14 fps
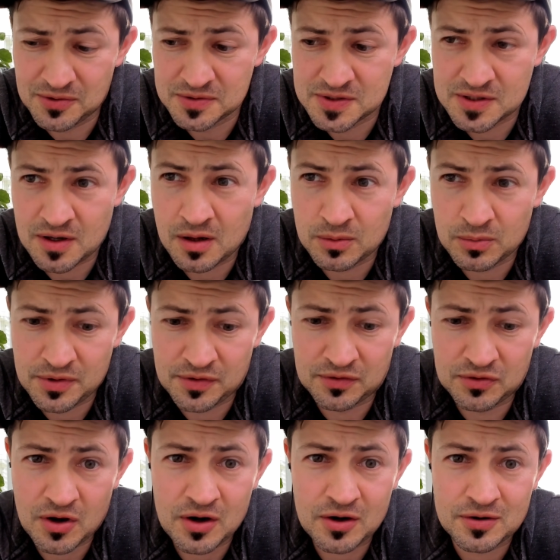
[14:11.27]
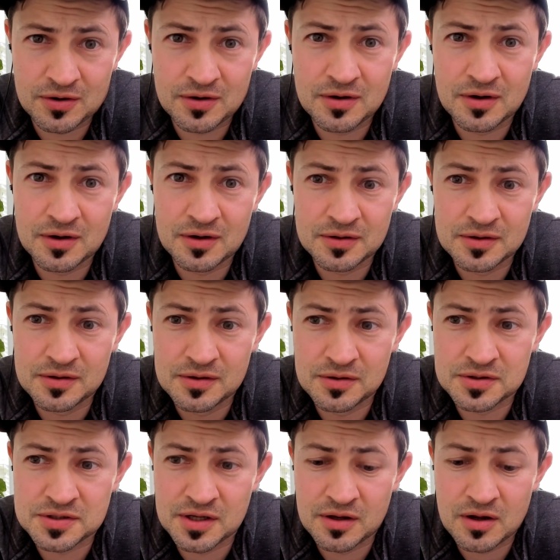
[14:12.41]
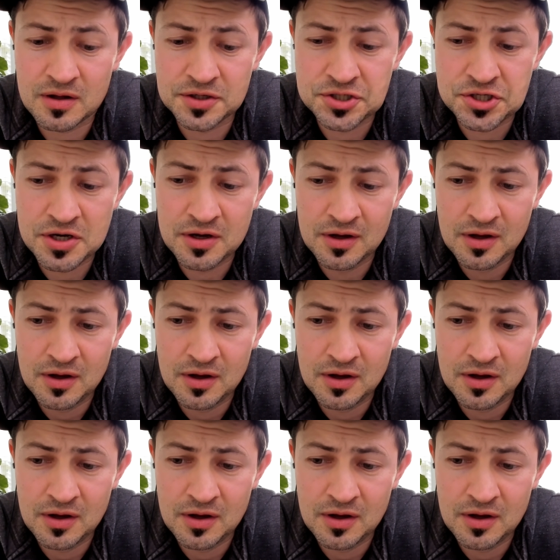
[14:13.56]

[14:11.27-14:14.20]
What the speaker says: install with Docker on your Synology